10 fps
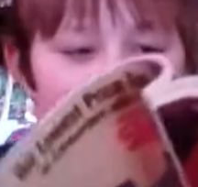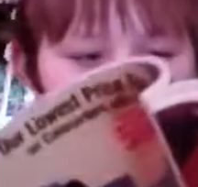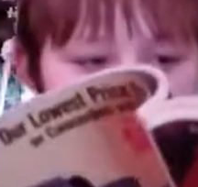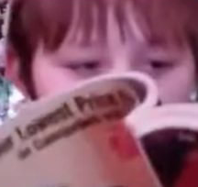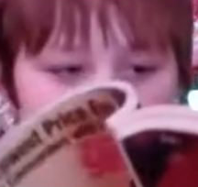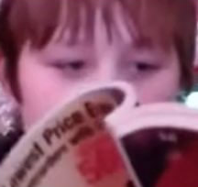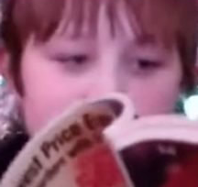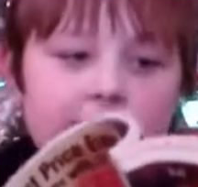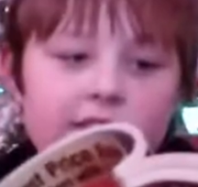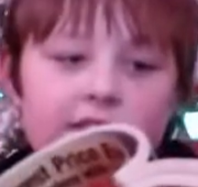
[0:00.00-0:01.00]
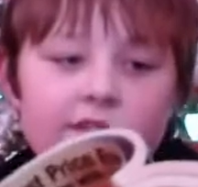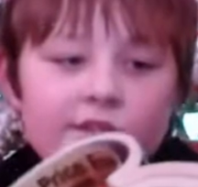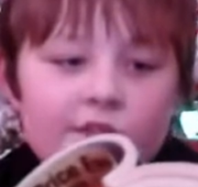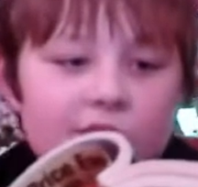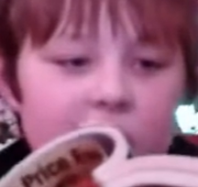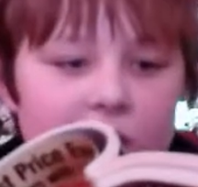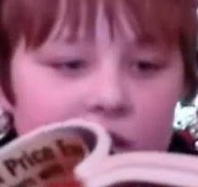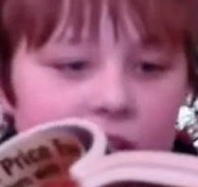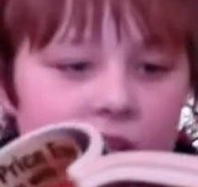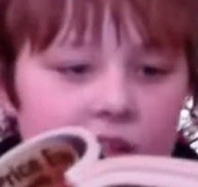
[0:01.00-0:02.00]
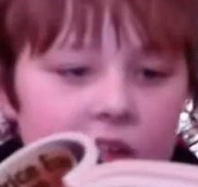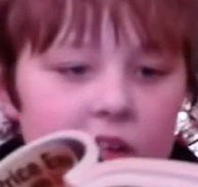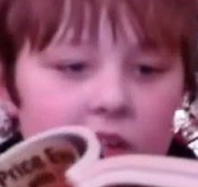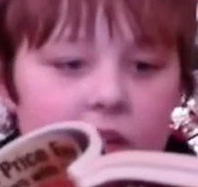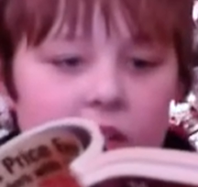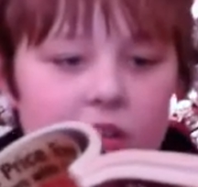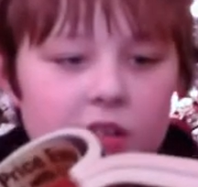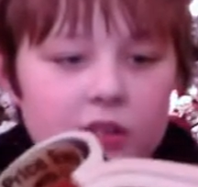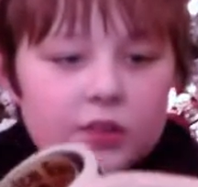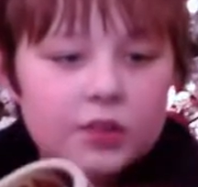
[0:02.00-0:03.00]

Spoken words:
This person isn't speaking.